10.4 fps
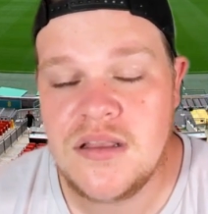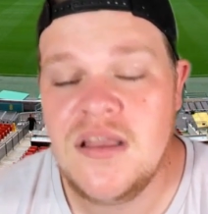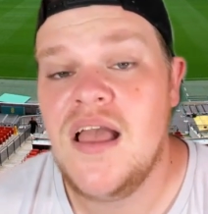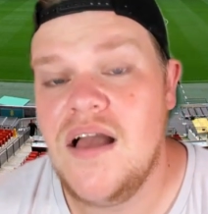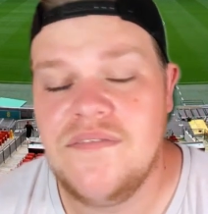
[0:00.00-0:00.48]

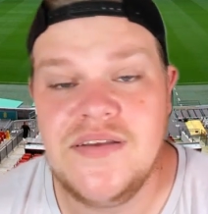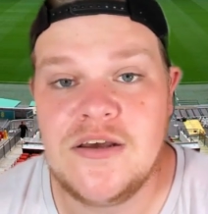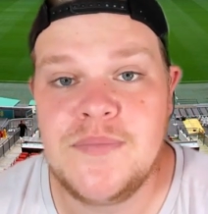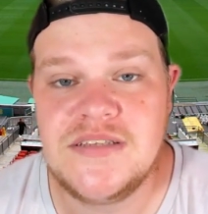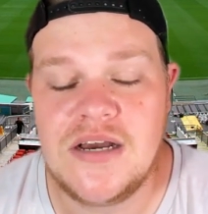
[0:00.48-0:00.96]
I think they'll
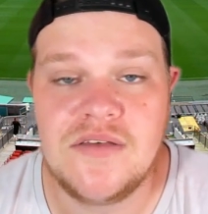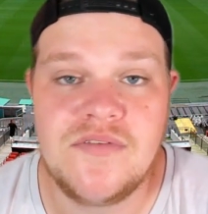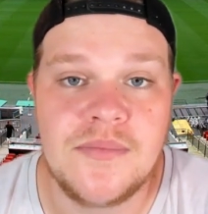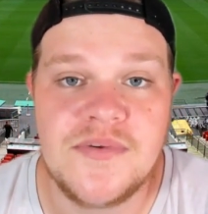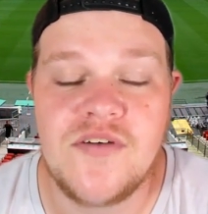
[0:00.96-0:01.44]
be down. I
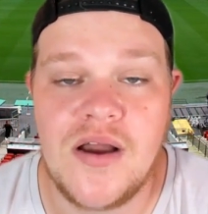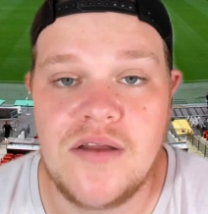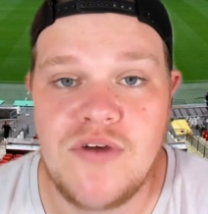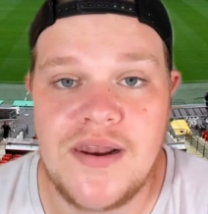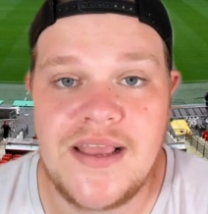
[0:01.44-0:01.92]
think they'll be
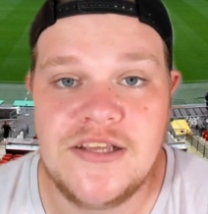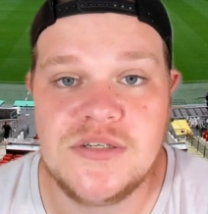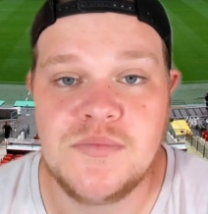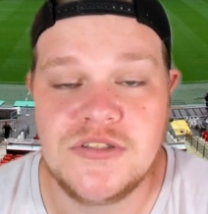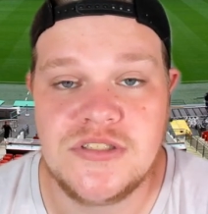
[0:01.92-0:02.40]
fighting
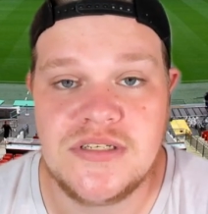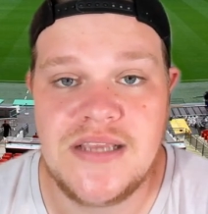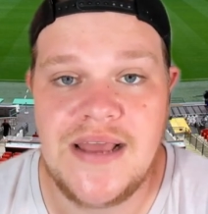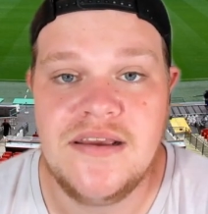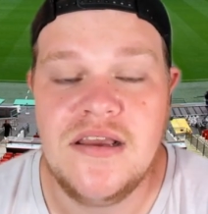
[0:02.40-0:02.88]
relegation once
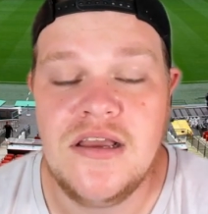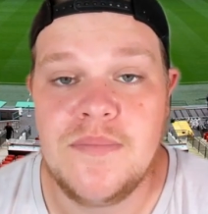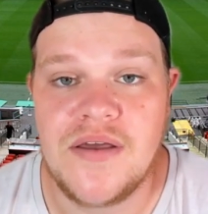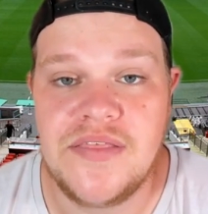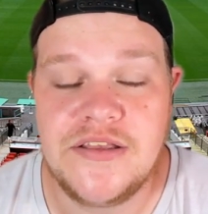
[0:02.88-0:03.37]
again.
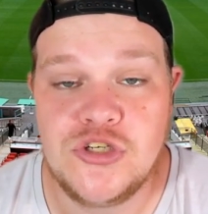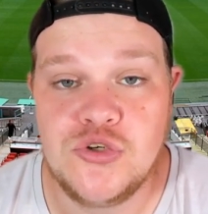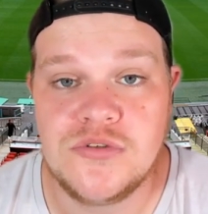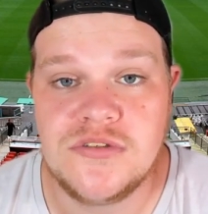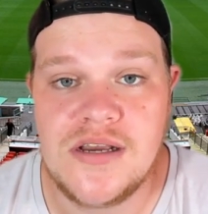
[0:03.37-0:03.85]
But I think
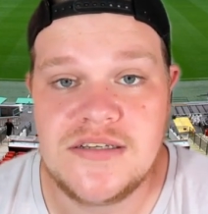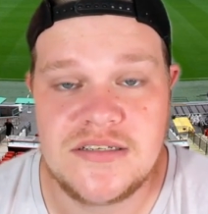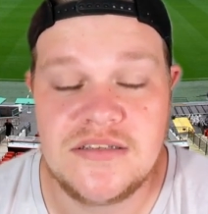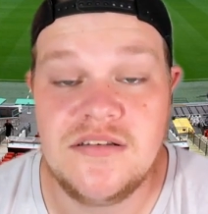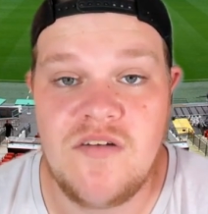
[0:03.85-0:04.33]
Sean Dyche
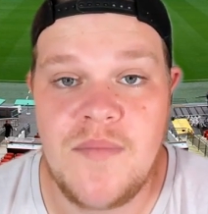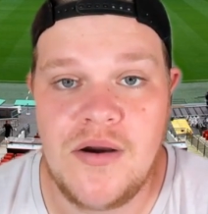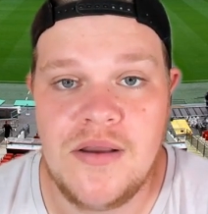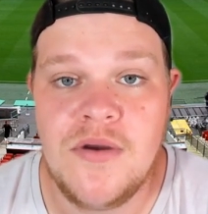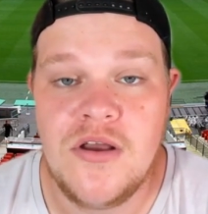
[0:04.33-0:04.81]
has enough
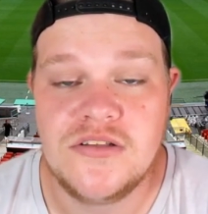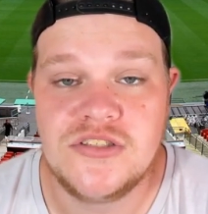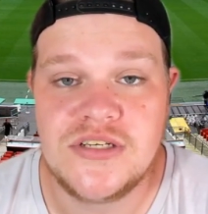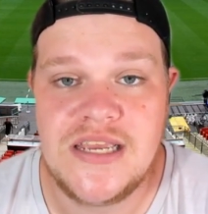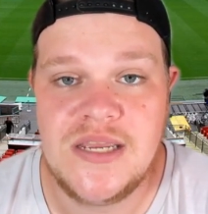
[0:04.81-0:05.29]
about him
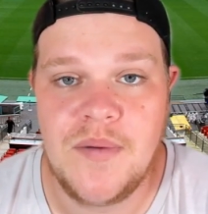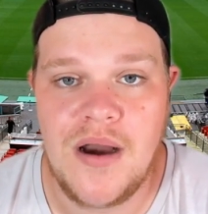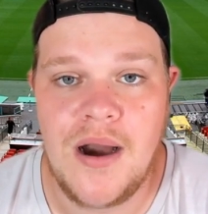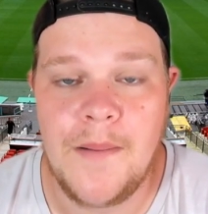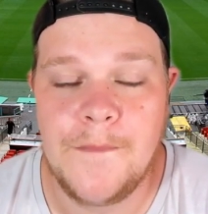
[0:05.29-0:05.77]
to keep
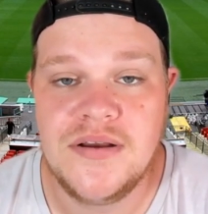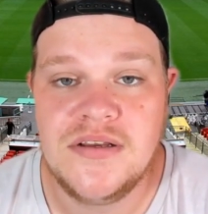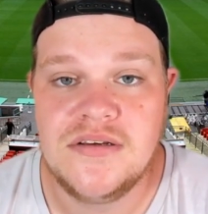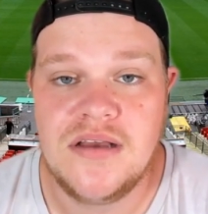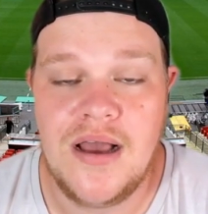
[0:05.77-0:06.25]
up.
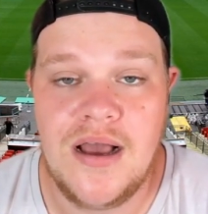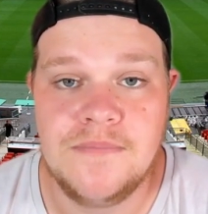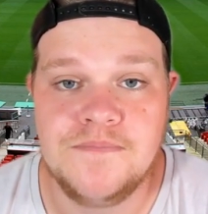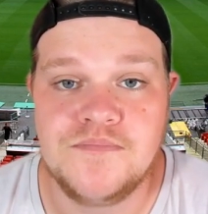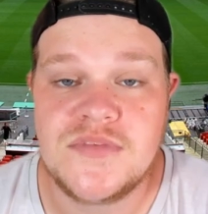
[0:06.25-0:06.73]
I
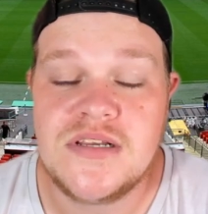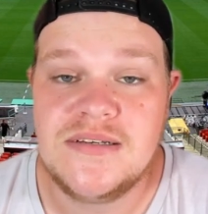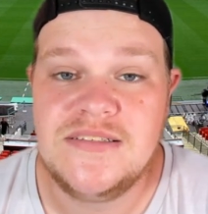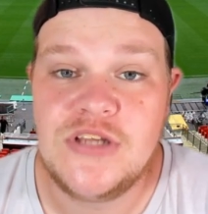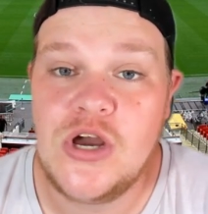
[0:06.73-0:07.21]

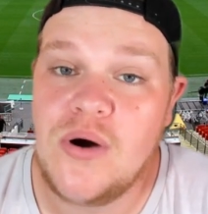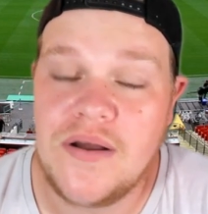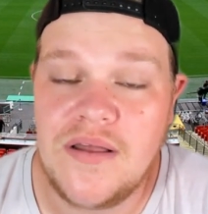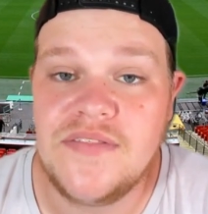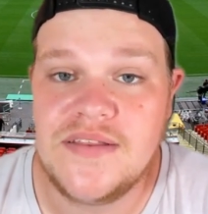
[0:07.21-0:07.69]

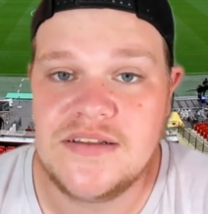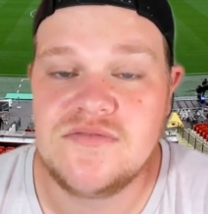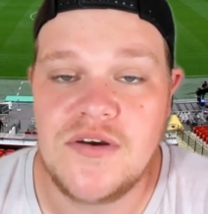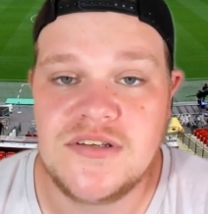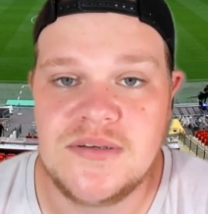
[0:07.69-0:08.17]
think this is
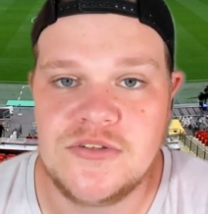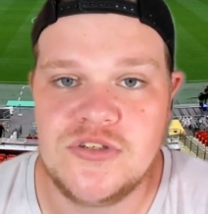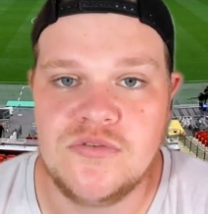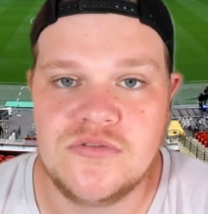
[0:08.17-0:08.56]
very similar to